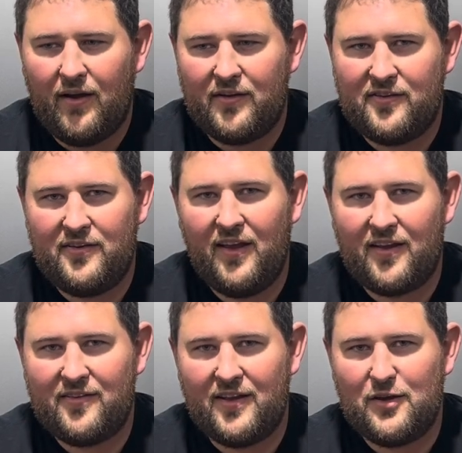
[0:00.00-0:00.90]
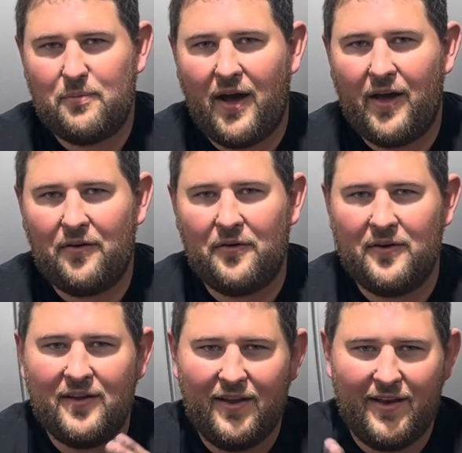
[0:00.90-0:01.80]
6 at the
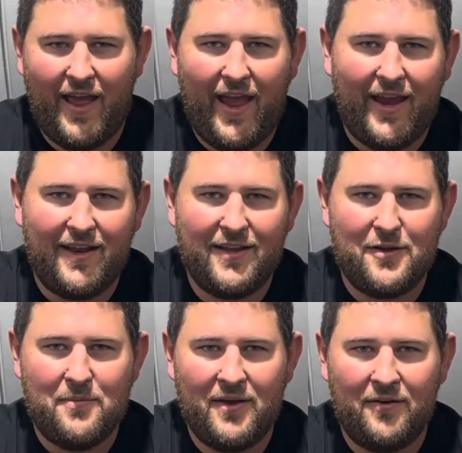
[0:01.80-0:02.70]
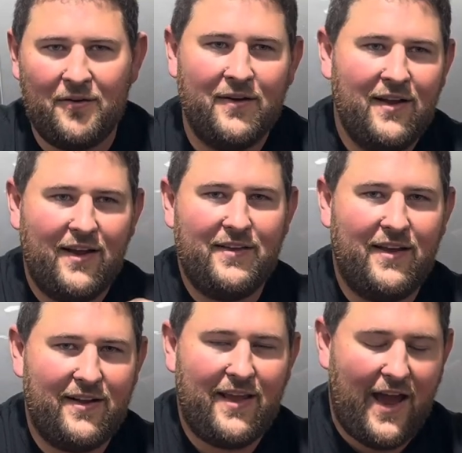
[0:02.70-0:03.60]
bottle, an 8 in the middle, and
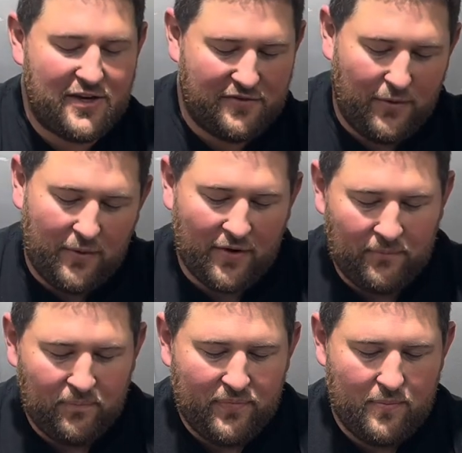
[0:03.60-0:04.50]
then a dash 4,